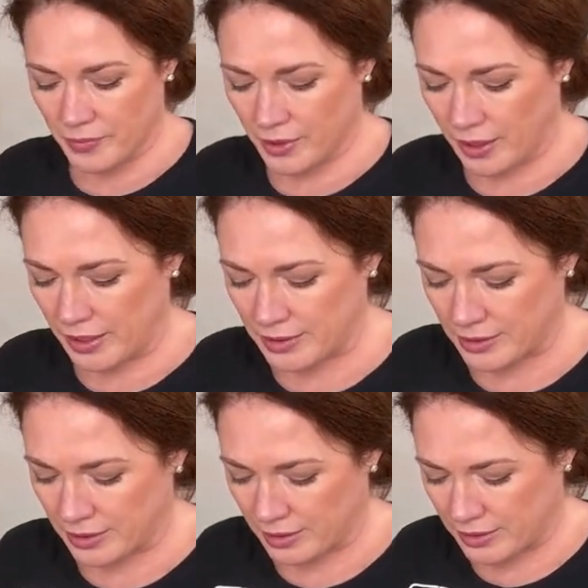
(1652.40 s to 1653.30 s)
And it's
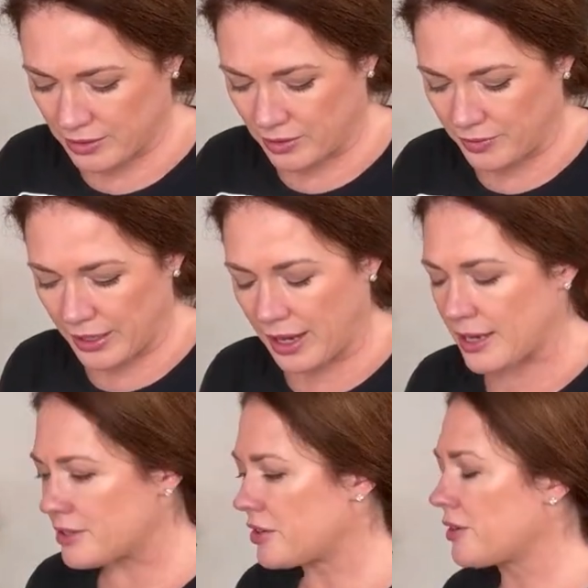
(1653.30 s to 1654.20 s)
serving
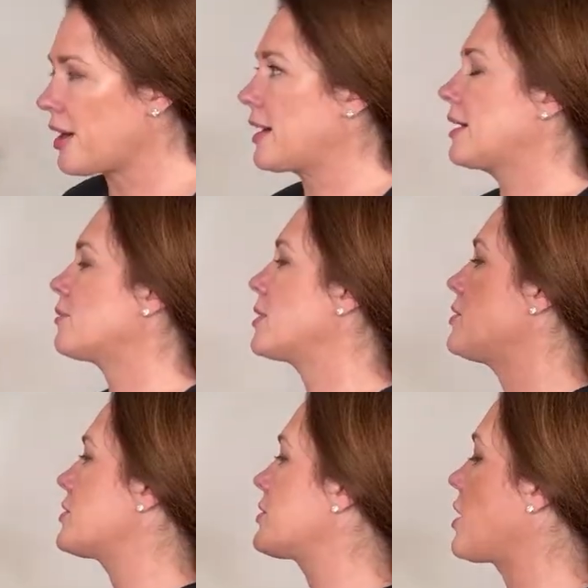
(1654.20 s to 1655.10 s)
as your guide when you
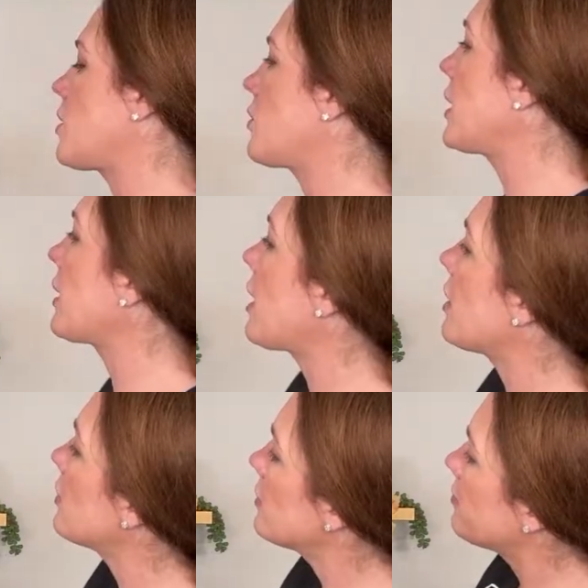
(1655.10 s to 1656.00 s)
just go like
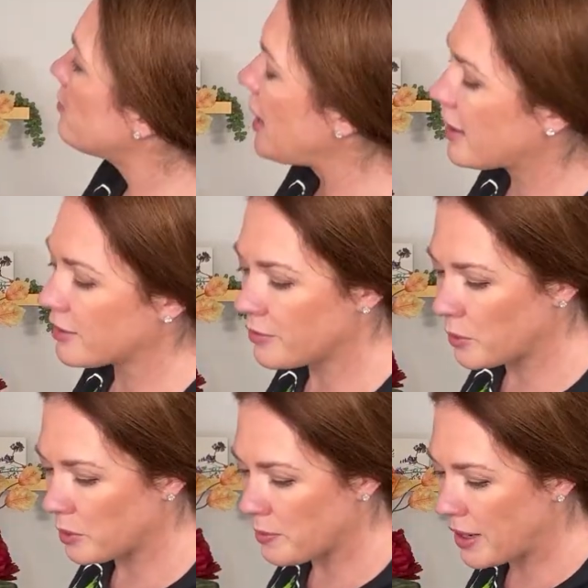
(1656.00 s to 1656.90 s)
back and
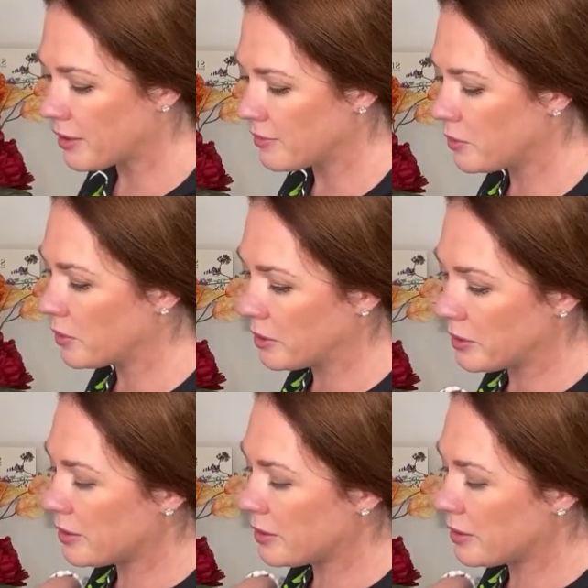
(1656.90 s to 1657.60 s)
forth, back and forth.